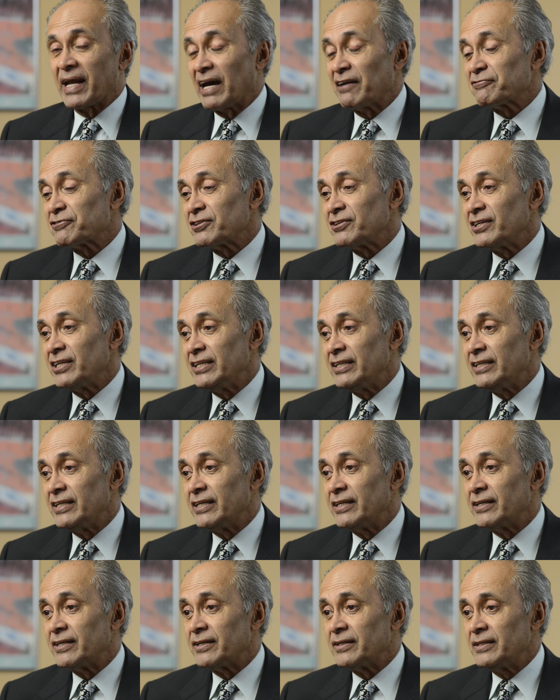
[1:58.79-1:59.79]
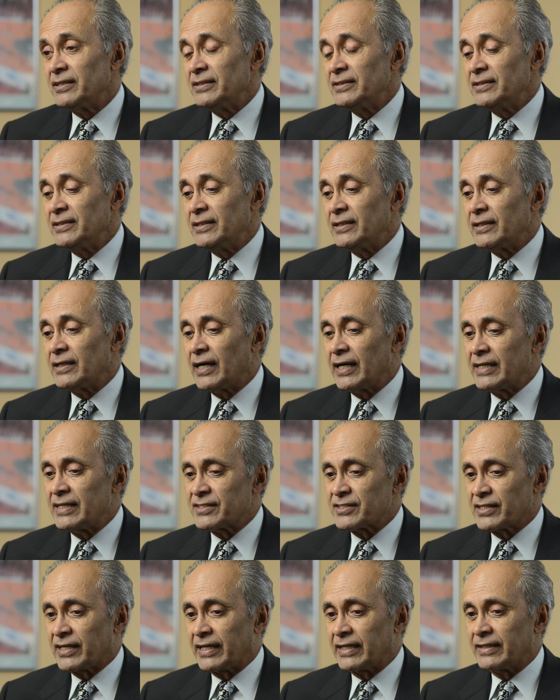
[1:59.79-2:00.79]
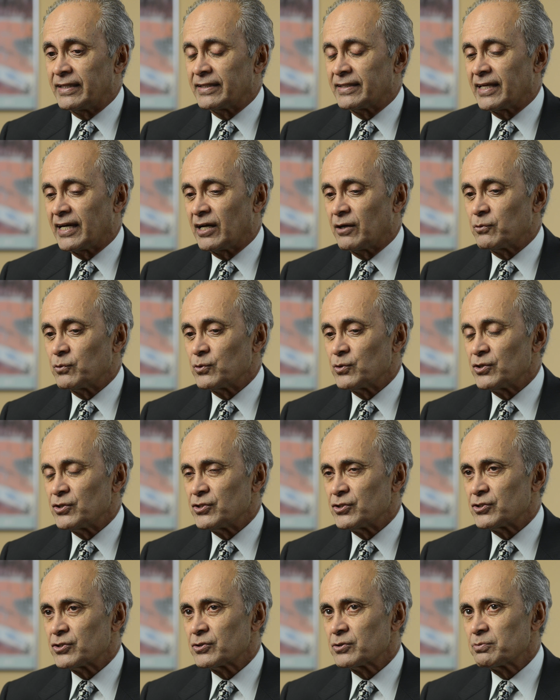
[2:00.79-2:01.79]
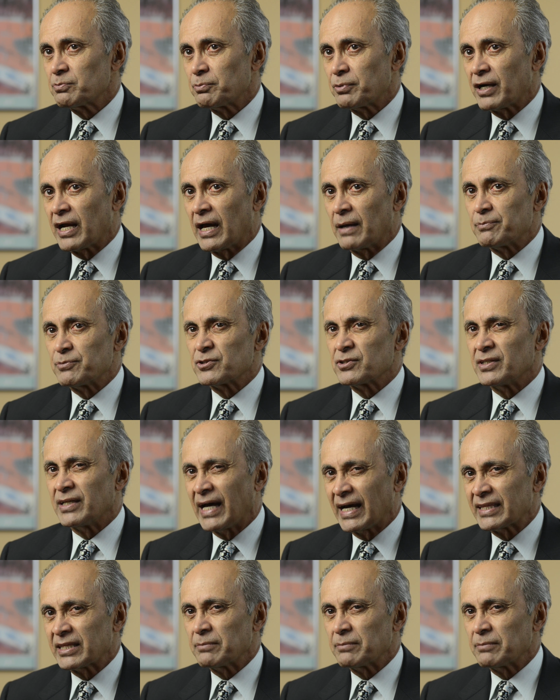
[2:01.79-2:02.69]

after a year, I decided that that was perhaps not